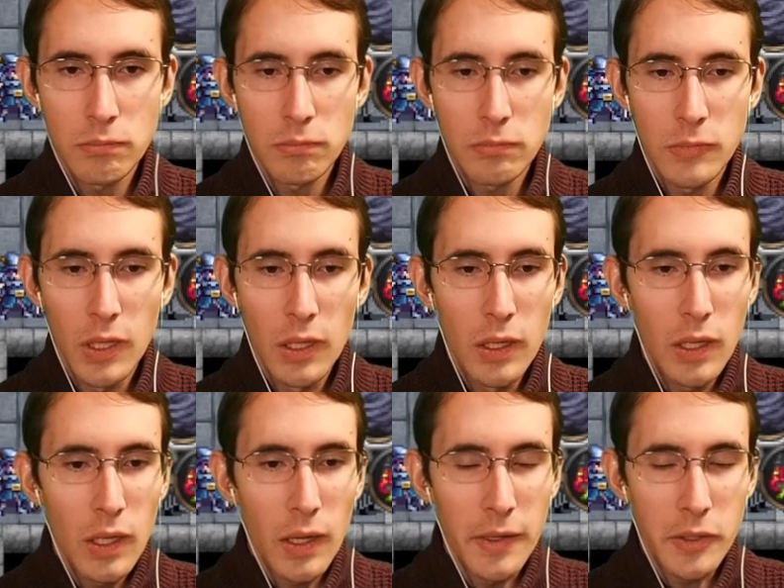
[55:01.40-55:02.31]
mm-hmm.
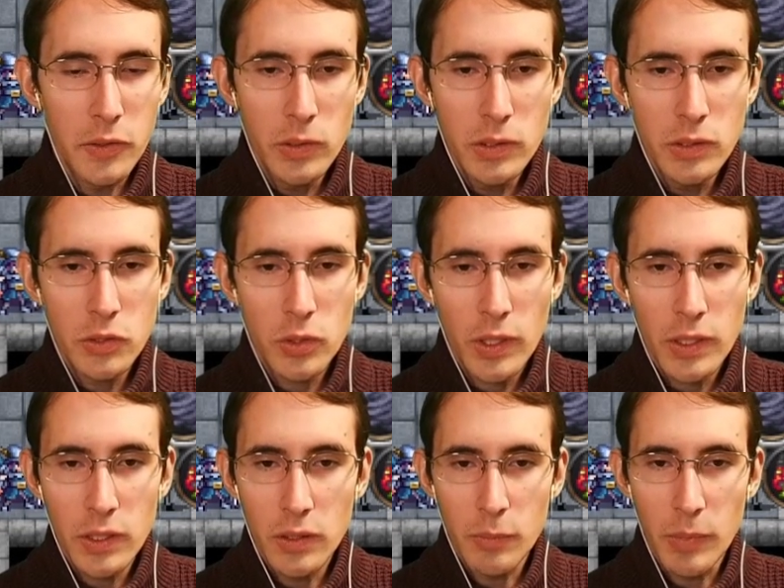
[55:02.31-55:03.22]
I could
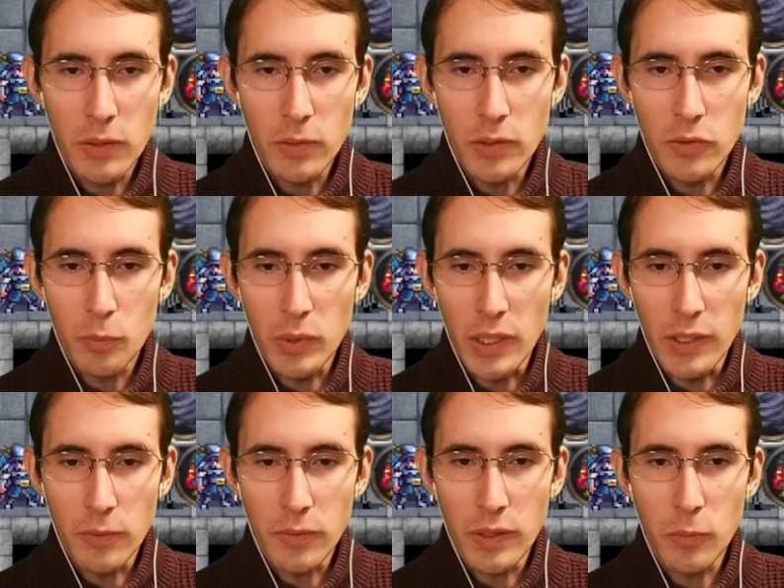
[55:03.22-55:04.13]
try to heal up my units,
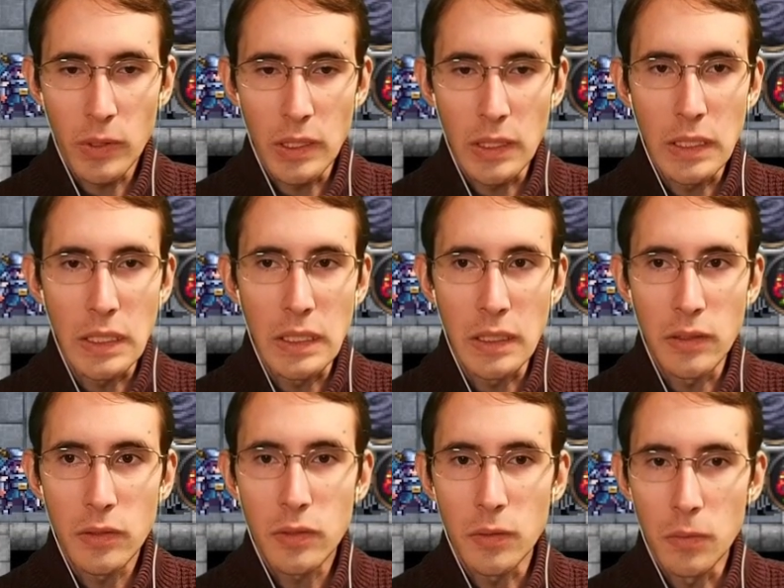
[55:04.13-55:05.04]
but I don't think we
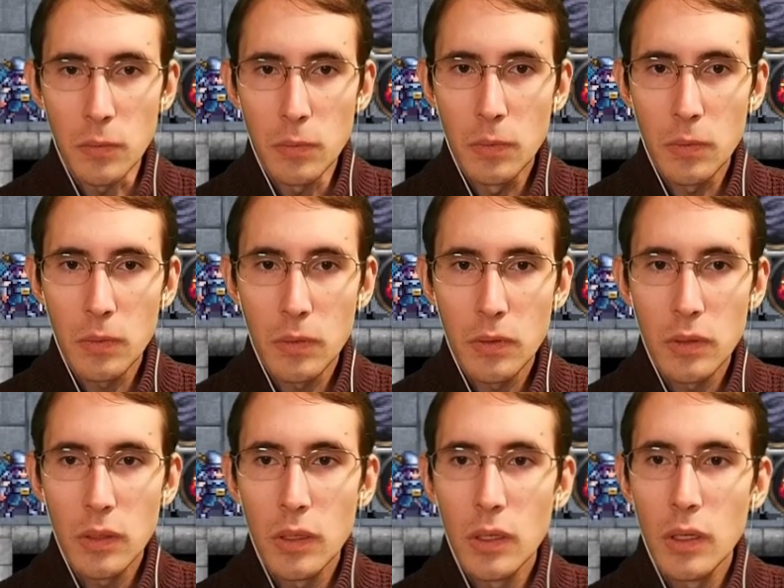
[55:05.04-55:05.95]
need to.
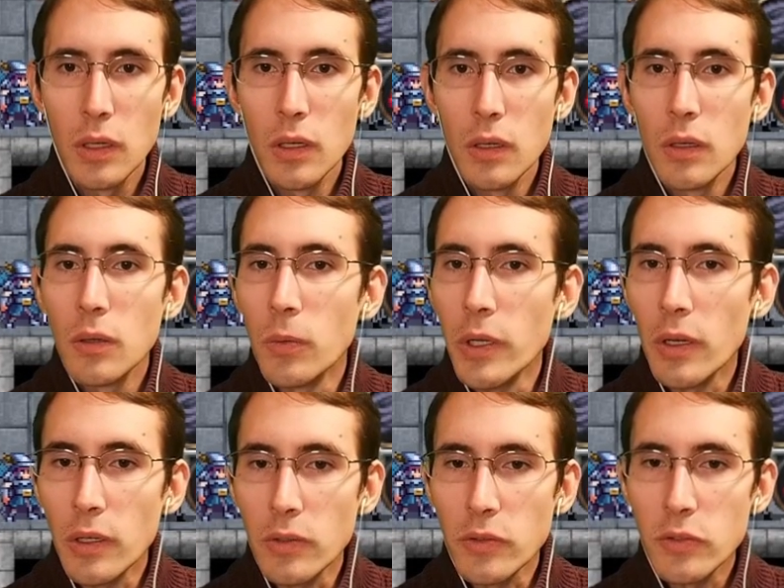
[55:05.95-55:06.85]

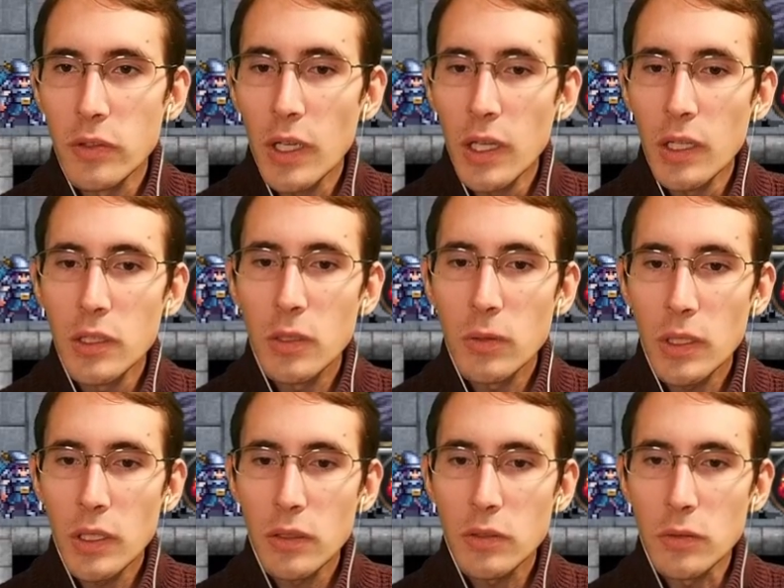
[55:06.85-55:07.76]
We are instead
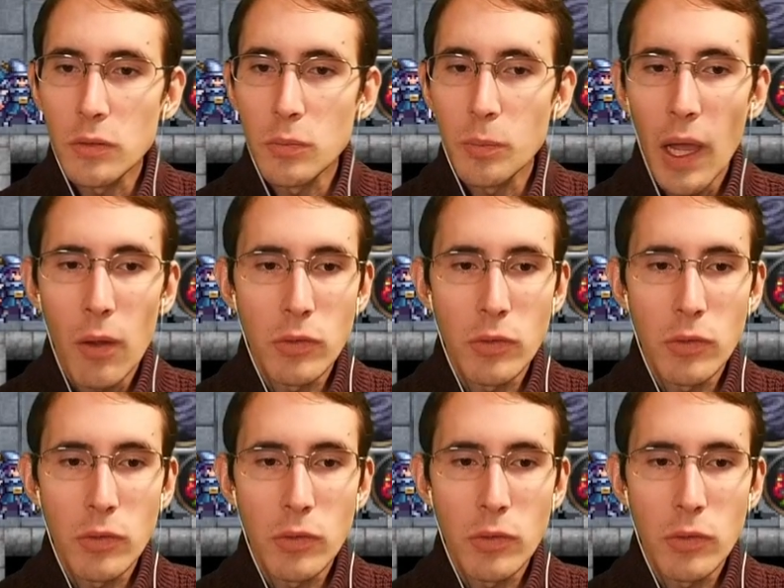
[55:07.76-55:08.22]
going to